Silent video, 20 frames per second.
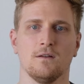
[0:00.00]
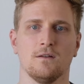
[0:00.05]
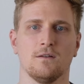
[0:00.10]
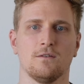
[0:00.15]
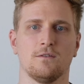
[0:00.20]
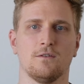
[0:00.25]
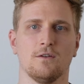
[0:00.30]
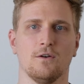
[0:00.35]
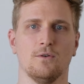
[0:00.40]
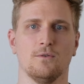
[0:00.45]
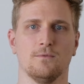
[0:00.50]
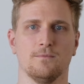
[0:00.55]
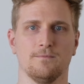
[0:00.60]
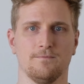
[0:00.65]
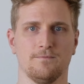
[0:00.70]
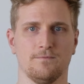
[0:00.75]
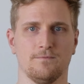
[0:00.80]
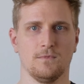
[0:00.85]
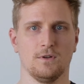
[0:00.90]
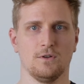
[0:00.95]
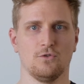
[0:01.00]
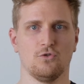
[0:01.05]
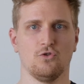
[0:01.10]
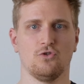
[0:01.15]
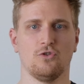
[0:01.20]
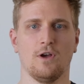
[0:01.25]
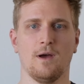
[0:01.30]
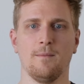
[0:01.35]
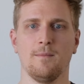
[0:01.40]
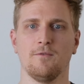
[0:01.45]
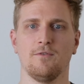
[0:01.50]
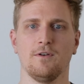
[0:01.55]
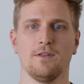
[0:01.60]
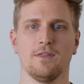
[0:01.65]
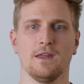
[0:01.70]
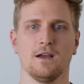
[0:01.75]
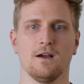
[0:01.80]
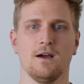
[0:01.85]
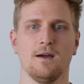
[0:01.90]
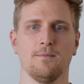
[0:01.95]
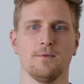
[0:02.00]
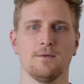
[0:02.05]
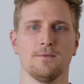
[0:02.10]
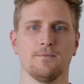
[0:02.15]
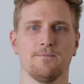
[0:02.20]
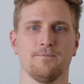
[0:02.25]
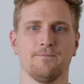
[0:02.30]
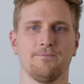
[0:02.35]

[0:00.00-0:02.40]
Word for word: So to sum everything up,